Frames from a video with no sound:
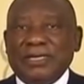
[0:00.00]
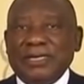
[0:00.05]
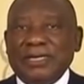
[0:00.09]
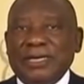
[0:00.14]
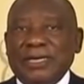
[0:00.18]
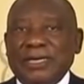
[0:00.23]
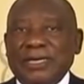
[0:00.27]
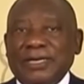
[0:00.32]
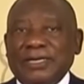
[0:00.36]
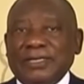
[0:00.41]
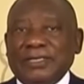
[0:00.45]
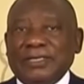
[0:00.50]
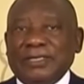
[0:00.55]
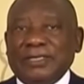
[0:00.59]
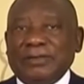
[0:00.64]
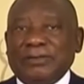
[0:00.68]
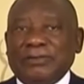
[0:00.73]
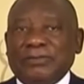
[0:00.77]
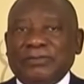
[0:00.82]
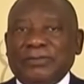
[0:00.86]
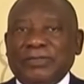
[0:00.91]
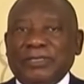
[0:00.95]

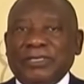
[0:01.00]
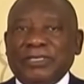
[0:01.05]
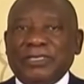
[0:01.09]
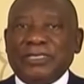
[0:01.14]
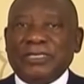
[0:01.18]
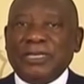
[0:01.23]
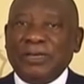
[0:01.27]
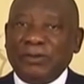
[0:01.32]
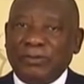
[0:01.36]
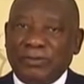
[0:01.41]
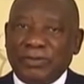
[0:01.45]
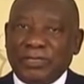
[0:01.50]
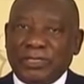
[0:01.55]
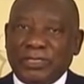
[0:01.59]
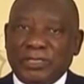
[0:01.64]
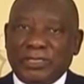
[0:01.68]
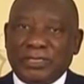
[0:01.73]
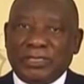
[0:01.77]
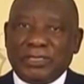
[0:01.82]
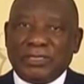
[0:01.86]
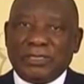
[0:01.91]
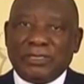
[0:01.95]
years of
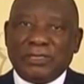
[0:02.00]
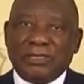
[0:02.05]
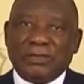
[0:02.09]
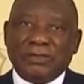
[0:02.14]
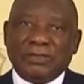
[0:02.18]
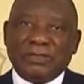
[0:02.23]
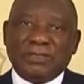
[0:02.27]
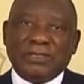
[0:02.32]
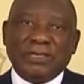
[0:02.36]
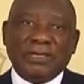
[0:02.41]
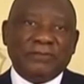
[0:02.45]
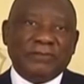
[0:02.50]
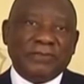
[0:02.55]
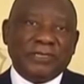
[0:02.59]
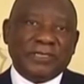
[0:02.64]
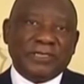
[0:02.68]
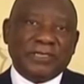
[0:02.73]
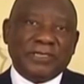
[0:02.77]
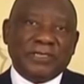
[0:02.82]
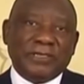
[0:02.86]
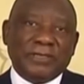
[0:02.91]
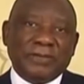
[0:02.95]
distinguished
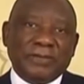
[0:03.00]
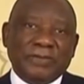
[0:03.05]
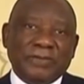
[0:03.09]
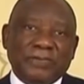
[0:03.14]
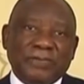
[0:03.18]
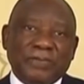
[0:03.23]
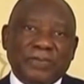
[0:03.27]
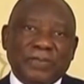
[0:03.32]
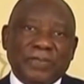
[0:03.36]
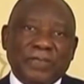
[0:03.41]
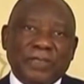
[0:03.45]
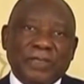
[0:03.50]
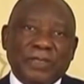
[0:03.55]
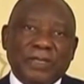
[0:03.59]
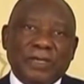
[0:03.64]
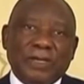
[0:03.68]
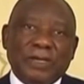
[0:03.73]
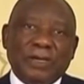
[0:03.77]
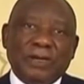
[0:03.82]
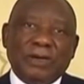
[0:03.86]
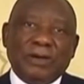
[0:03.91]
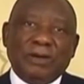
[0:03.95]
service,
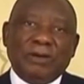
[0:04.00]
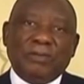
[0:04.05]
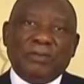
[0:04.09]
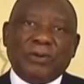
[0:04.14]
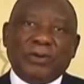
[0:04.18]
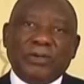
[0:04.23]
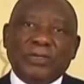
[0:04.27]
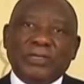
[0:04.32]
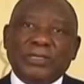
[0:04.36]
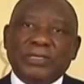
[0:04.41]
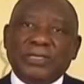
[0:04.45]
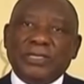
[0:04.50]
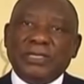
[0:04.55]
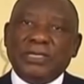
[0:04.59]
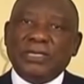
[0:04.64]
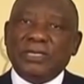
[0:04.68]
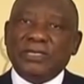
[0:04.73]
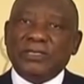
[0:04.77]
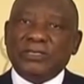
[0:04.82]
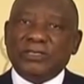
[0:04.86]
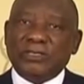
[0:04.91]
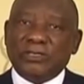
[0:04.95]
brought
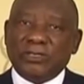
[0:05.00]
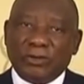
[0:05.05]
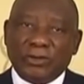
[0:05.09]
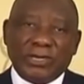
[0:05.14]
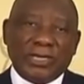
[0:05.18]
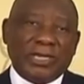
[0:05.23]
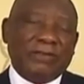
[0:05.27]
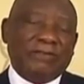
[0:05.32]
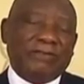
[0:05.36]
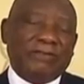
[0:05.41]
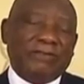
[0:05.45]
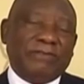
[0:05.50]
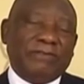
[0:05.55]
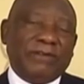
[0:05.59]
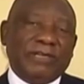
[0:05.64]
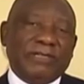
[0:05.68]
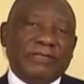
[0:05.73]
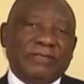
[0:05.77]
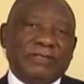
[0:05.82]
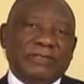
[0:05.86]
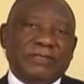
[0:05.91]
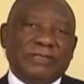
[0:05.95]
historic
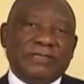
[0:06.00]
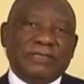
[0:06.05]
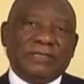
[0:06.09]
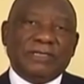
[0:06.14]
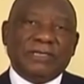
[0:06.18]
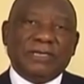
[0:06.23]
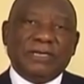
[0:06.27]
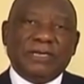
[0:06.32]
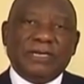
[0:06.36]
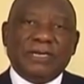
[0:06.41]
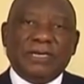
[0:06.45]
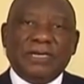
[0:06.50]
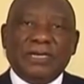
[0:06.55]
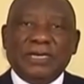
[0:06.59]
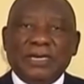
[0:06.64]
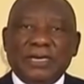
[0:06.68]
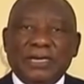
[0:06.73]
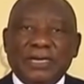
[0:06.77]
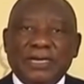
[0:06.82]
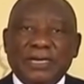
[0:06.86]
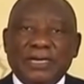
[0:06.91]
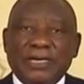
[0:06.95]
events
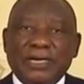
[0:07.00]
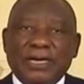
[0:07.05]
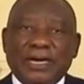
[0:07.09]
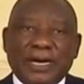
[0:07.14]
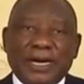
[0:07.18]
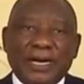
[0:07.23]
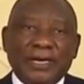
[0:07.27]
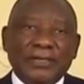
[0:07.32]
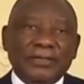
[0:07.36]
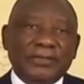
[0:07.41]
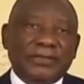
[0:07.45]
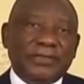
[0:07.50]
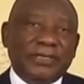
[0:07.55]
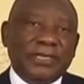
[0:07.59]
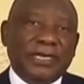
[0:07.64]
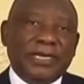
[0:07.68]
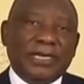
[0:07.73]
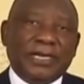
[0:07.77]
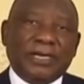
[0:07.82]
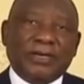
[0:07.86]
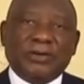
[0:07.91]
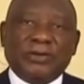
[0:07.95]
in our
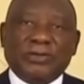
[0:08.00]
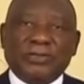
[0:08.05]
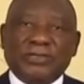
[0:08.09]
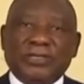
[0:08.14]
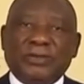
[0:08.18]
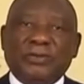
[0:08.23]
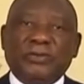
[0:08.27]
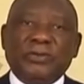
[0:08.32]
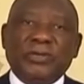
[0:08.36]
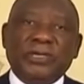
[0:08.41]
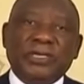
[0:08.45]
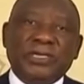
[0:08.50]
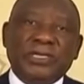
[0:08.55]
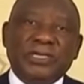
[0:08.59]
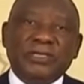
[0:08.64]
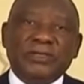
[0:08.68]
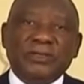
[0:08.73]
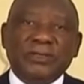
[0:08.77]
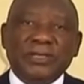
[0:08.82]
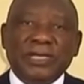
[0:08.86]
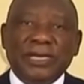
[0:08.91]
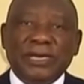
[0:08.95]
country and across the world
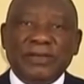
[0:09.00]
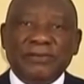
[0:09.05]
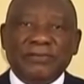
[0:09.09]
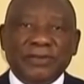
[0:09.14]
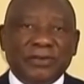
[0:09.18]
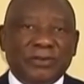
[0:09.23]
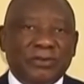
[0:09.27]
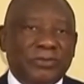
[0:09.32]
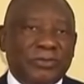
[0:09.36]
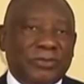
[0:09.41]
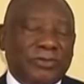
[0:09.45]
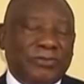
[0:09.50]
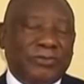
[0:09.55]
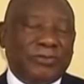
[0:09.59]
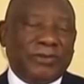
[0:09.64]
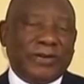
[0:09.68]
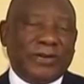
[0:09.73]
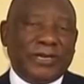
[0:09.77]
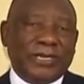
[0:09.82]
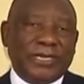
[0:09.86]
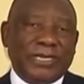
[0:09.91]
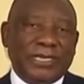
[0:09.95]
into the living rooms
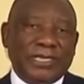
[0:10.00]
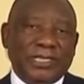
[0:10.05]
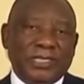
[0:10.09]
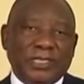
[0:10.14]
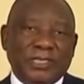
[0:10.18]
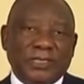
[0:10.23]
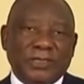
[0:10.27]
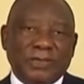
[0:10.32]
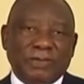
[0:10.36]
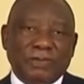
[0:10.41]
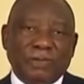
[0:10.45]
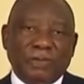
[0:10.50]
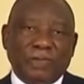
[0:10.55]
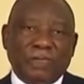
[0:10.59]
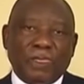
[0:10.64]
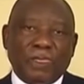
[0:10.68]
of our nation.